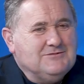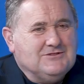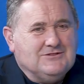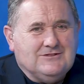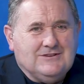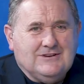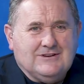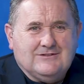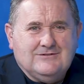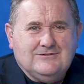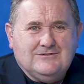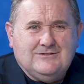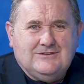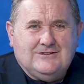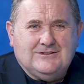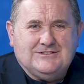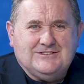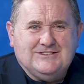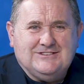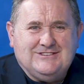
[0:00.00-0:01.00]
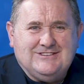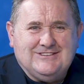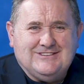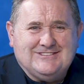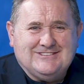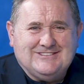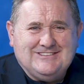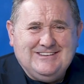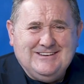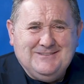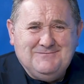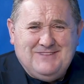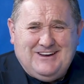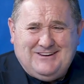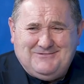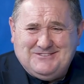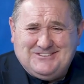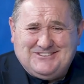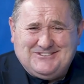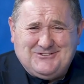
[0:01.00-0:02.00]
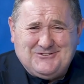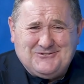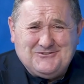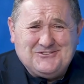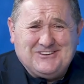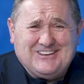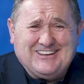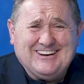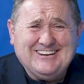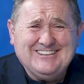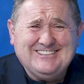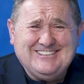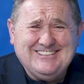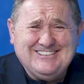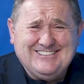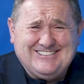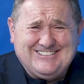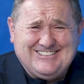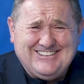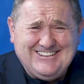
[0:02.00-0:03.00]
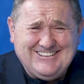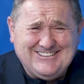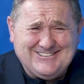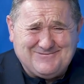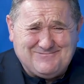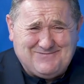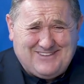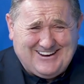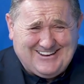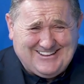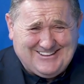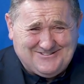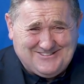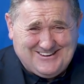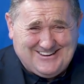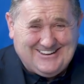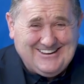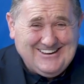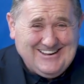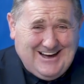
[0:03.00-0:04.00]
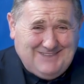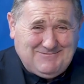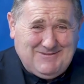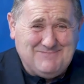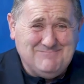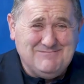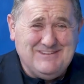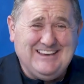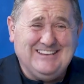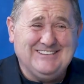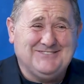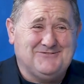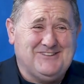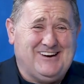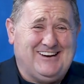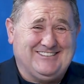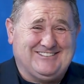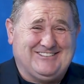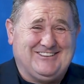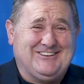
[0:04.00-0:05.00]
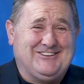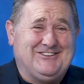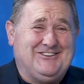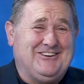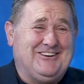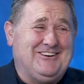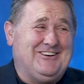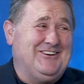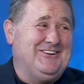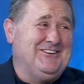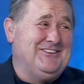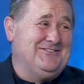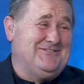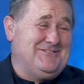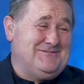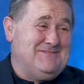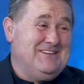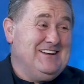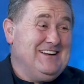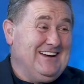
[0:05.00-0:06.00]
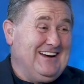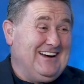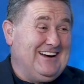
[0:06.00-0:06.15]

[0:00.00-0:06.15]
absolutely. God, did you see him? That was through gritted teeth, by the way. I'm amazed we actually got it out of him.